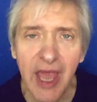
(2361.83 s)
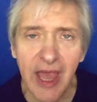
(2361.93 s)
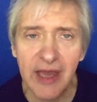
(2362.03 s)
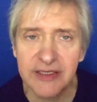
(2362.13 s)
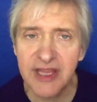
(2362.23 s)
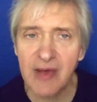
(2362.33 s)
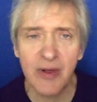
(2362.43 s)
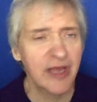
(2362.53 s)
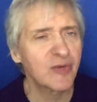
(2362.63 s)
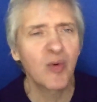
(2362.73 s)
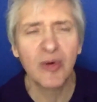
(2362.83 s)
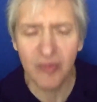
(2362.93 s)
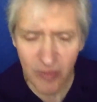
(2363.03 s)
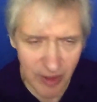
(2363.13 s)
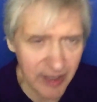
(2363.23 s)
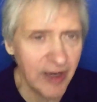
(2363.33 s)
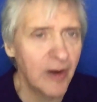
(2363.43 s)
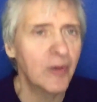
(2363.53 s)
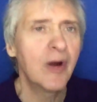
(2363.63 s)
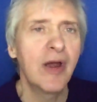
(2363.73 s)
and that way I could work, you
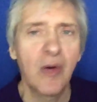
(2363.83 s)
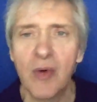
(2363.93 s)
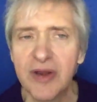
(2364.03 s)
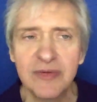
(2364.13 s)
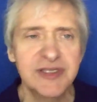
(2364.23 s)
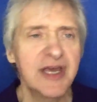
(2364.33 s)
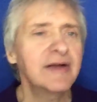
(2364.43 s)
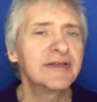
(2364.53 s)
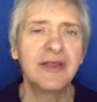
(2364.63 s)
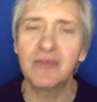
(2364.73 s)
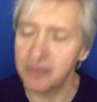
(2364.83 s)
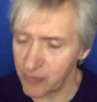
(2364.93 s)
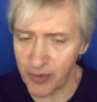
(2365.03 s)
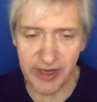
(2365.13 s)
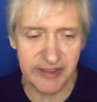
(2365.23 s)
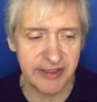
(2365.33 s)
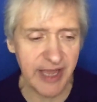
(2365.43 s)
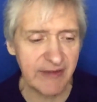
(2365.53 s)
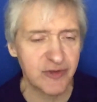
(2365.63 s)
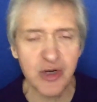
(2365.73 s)
know, when it was there. And then when I needed
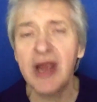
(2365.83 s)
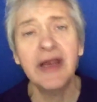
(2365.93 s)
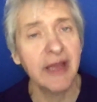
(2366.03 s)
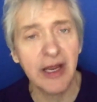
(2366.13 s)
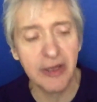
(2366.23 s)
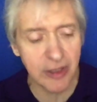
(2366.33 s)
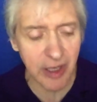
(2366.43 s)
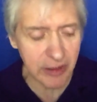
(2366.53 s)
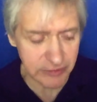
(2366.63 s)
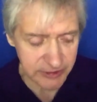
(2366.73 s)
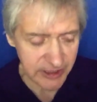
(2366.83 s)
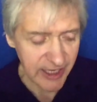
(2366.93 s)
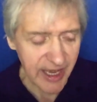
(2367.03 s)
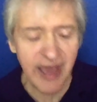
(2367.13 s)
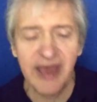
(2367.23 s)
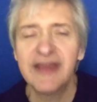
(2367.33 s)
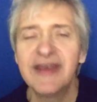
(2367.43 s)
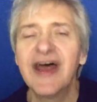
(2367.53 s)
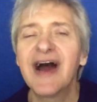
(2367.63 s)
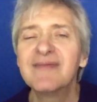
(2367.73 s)
to have training, I could go. And
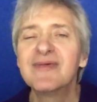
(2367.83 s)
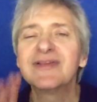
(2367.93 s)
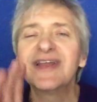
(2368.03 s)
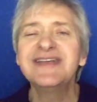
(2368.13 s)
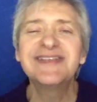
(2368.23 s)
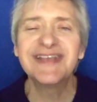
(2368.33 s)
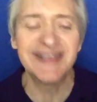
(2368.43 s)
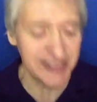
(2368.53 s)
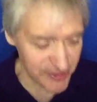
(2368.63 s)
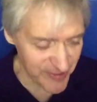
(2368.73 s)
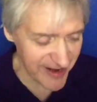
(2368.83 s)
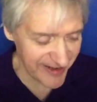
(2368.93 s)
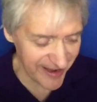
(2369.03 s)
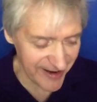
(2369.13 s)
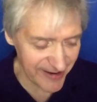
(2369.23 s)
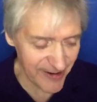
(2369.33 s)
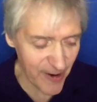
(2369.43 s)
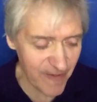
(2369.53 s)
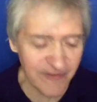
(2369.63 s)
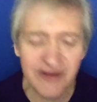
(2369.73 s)
I'm releasing this right now
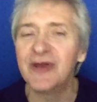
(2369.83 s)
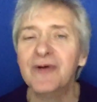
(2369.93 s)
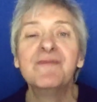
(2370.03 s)
over you